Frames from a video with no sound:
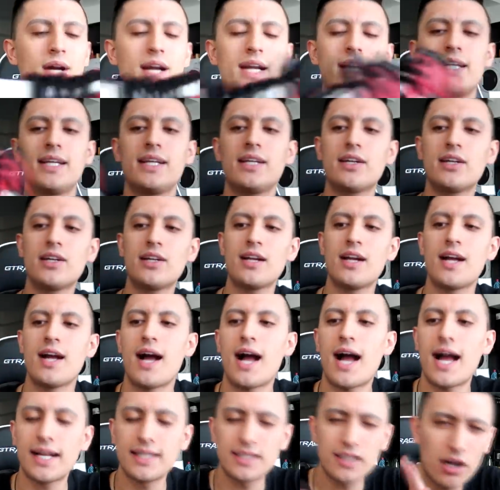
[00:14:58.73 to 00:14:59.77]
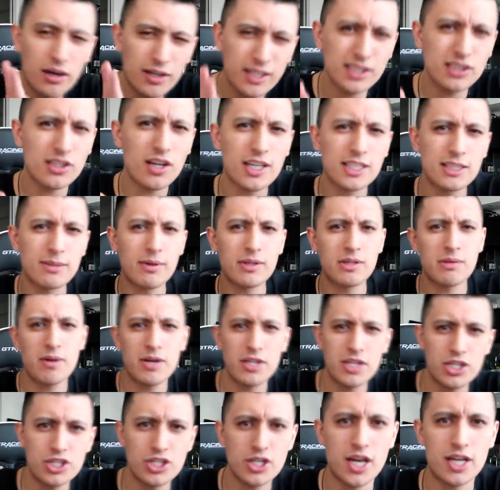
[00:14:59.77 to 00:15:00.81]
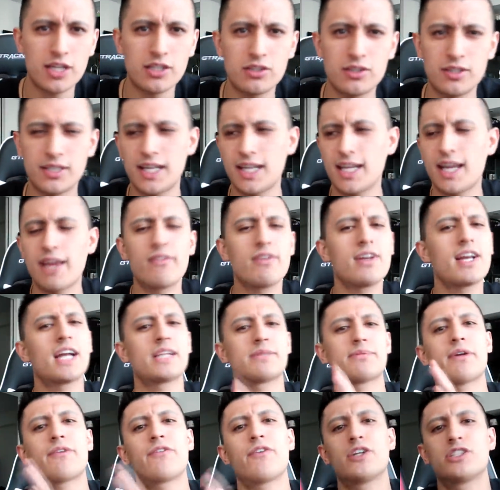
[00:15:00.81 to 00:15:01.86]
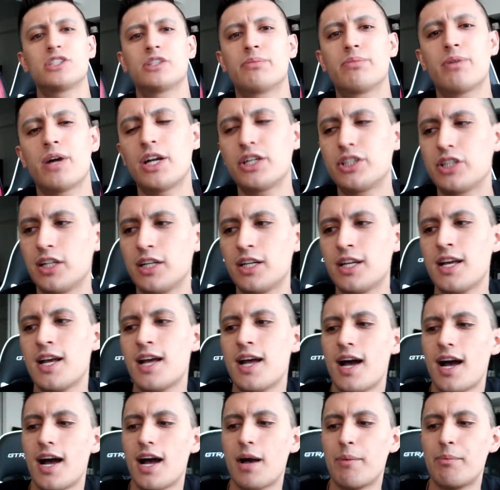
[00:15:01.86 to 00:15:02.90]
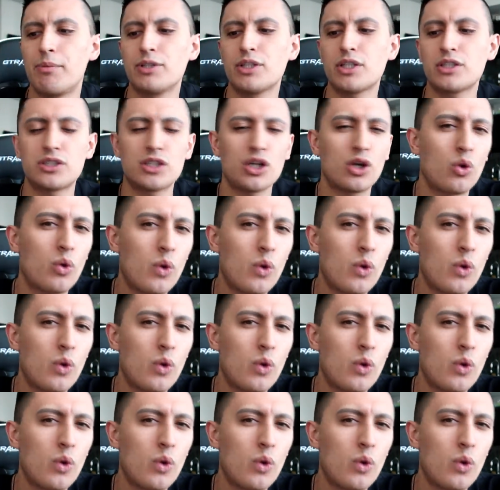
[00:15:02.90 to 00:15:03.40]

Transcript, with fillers: right here, I already talked about them on the channel and I gave you guys my first impression, uh, but just a